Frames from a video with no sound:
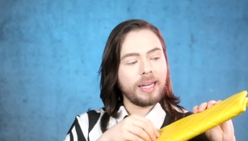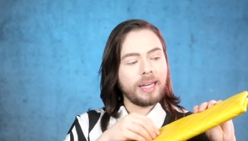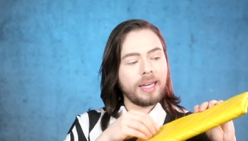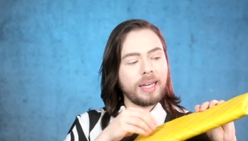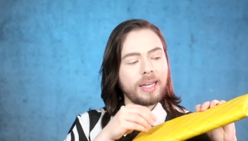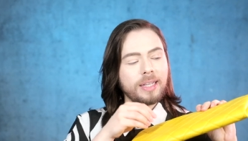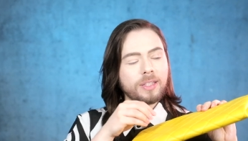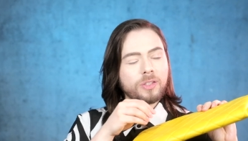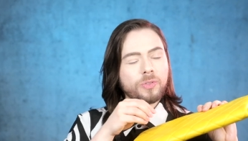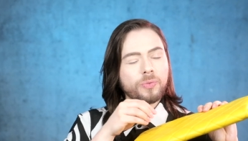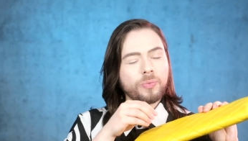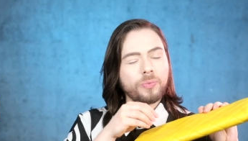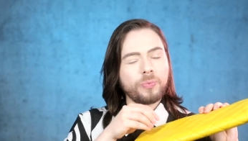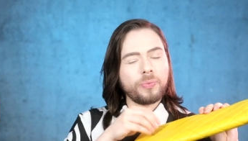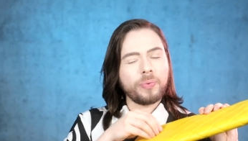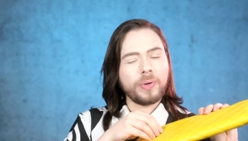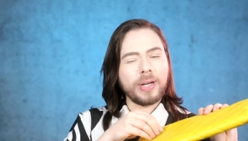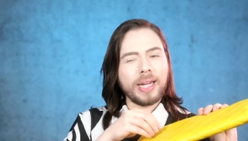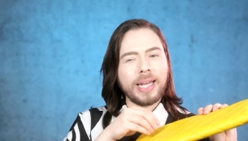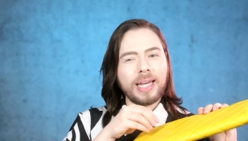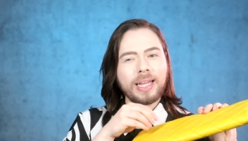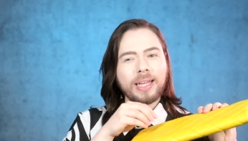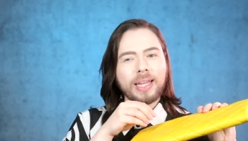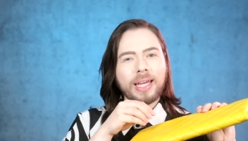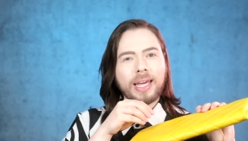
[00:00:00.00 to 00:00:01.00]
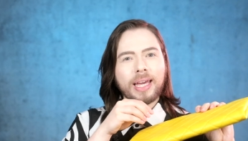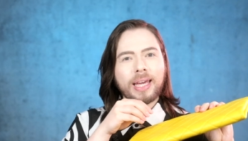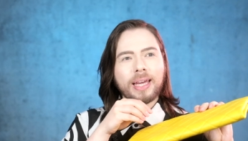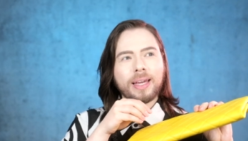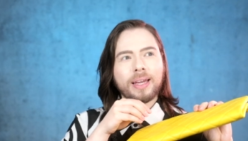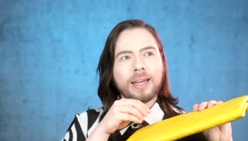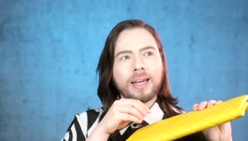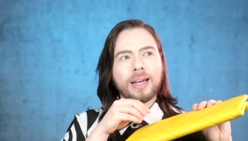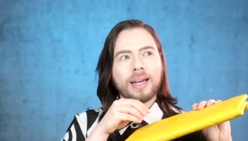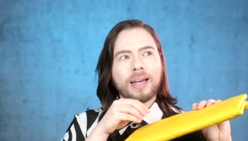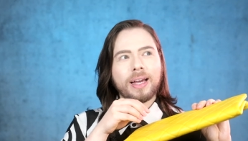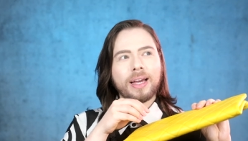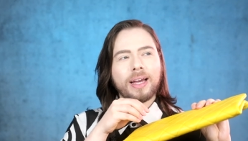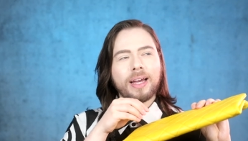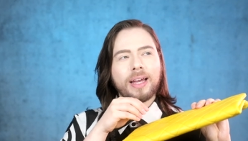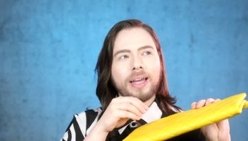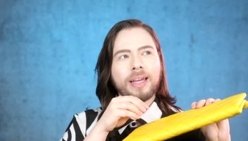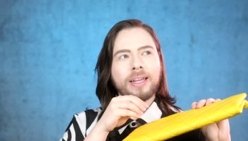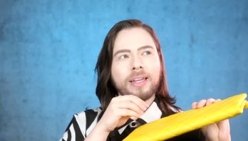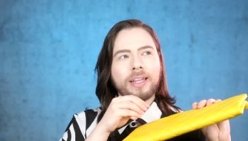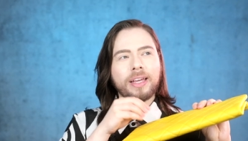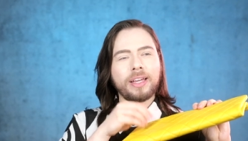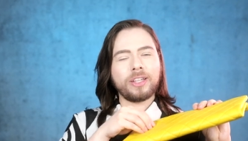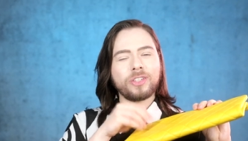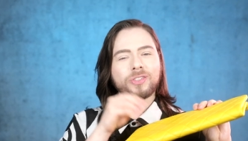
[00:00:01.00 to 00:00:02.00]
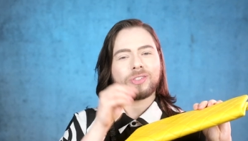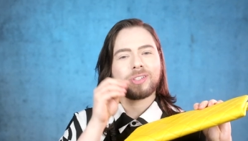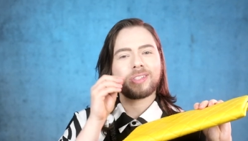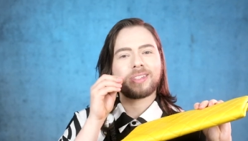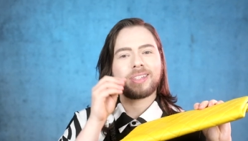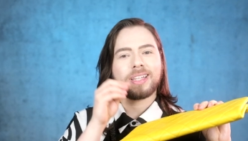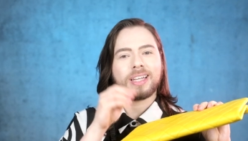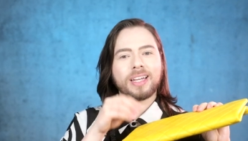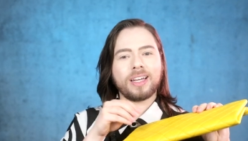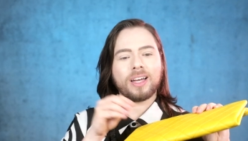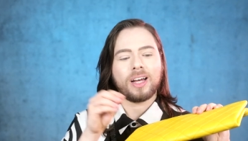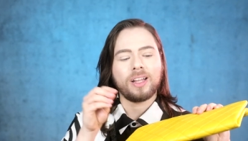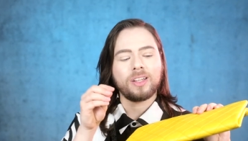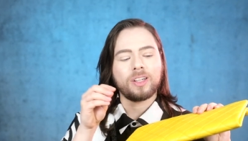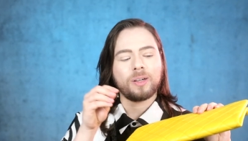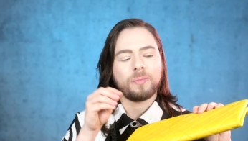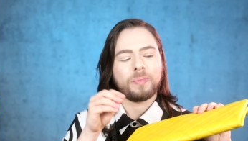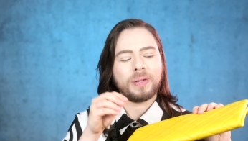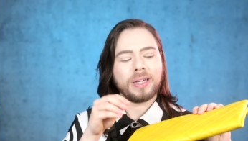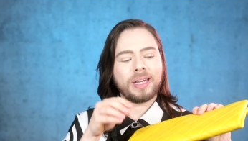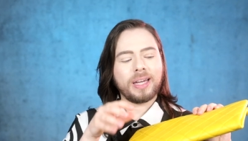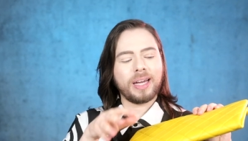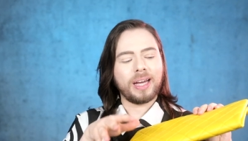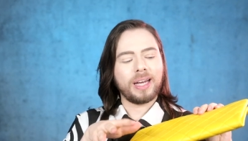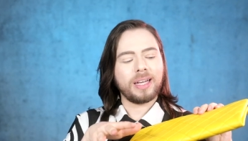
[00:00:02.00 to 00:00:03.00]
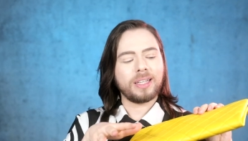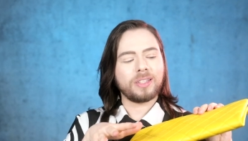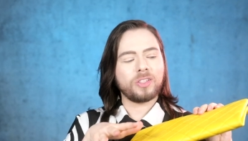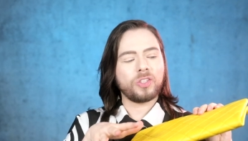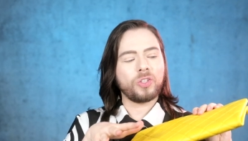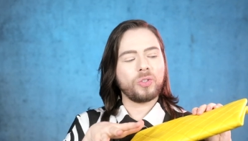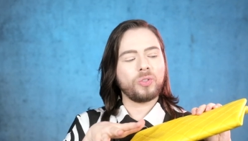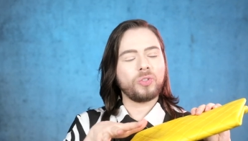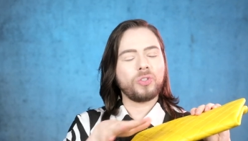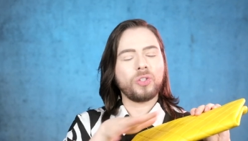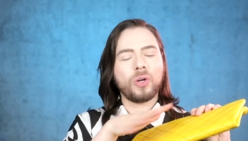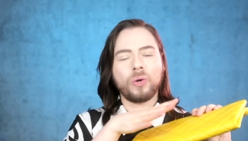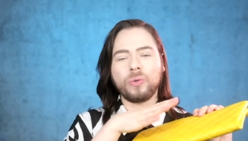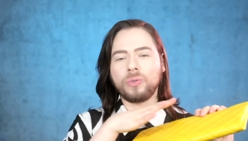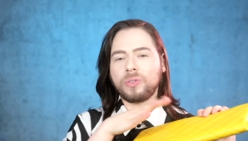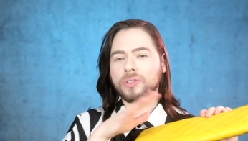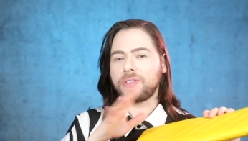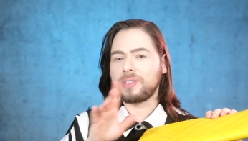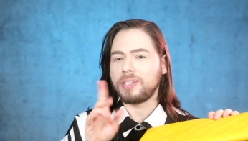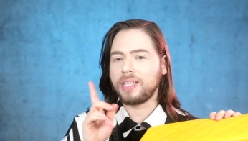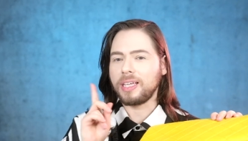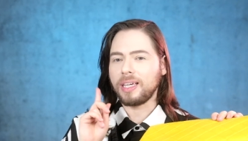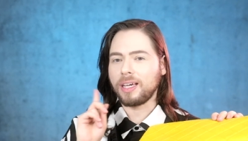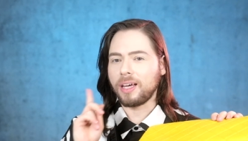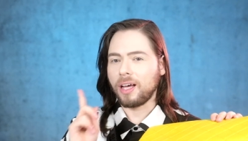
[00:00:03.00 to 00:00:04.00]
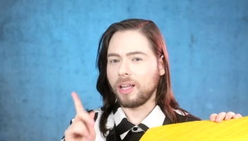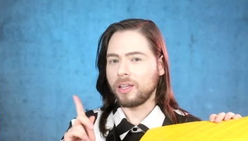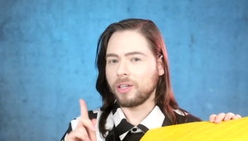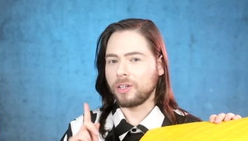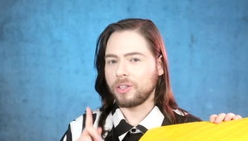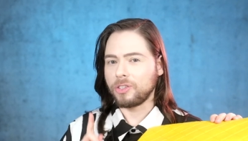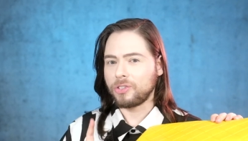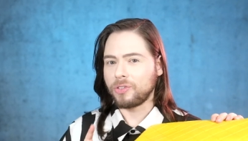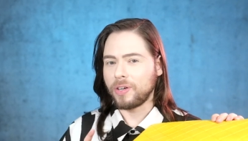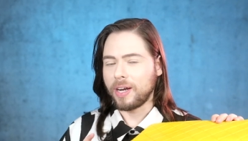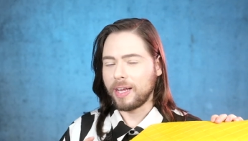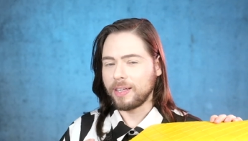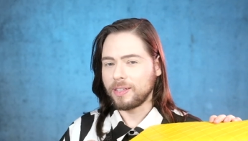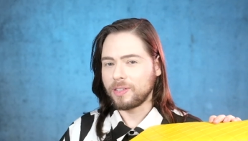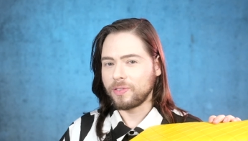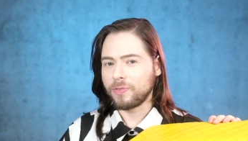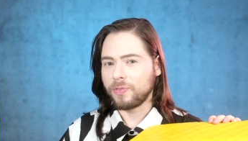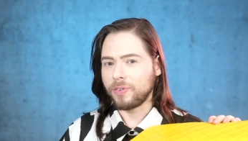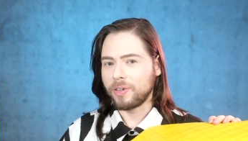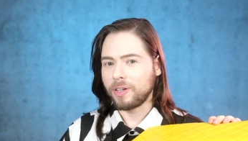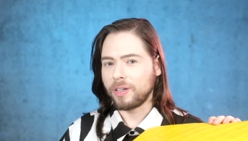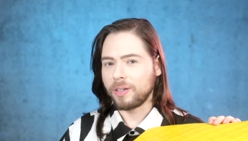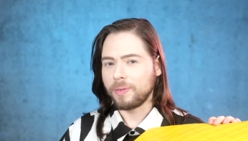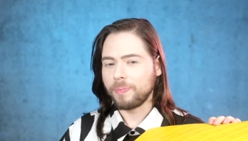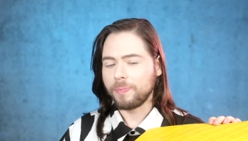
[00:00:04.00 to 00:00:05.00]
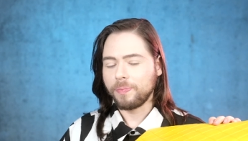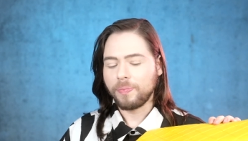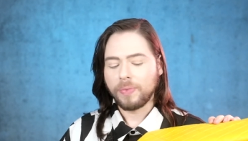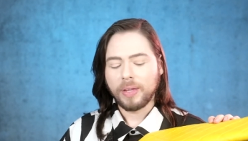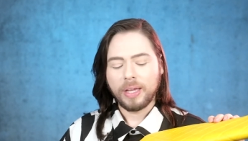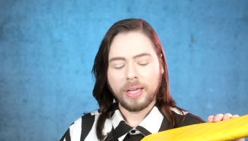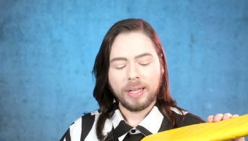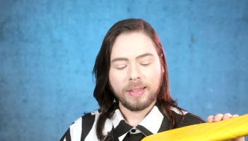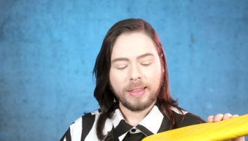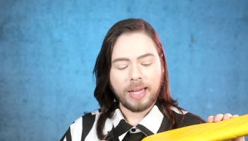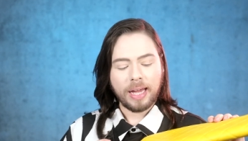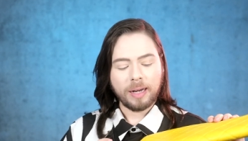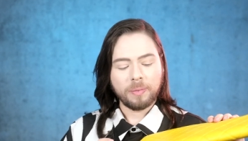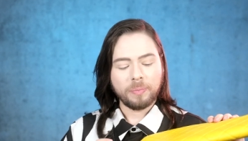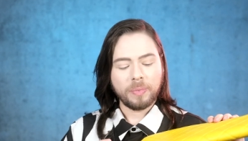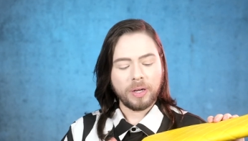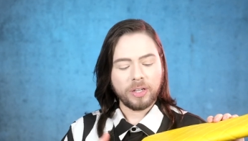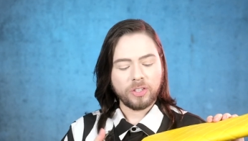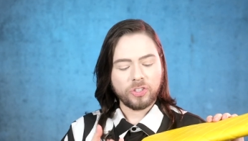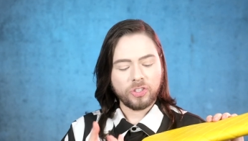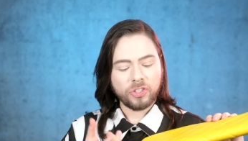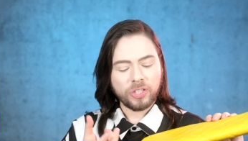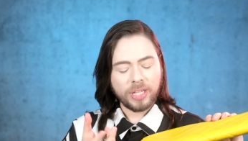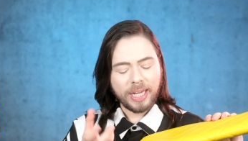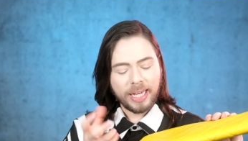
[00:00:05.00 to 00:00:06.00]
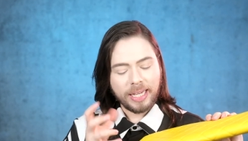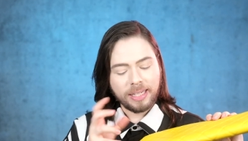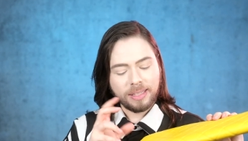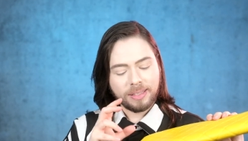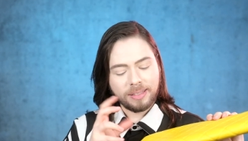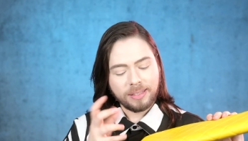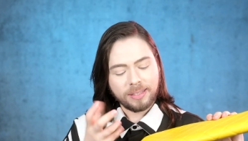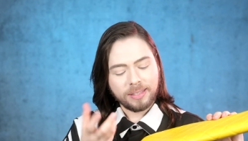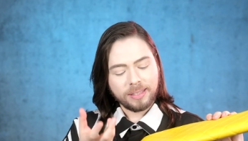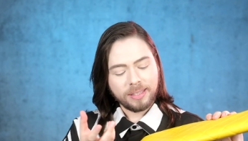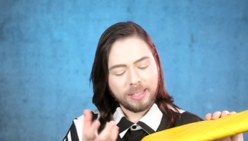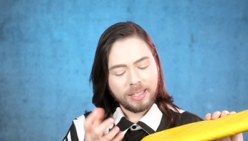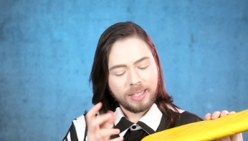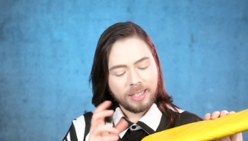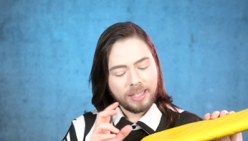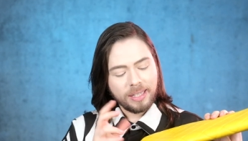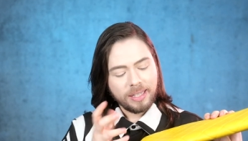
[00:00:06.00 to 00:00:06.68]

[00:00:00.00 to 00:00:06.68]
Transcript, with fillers: is really an interesting color because you don't see color transfer that much. It,